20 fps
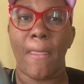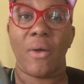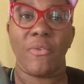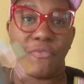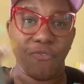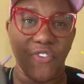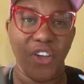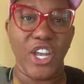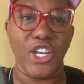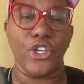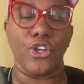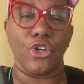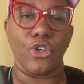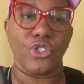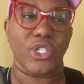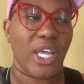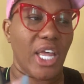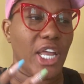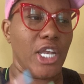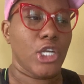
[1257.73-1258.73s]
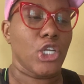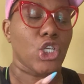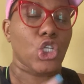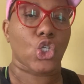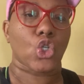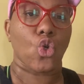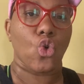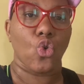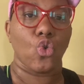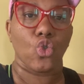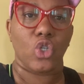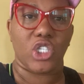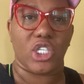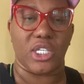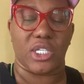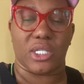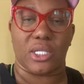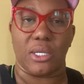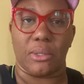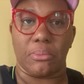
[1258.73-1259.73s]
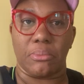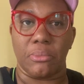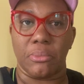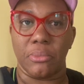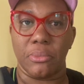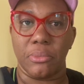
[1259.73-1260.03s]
vendors in the school system.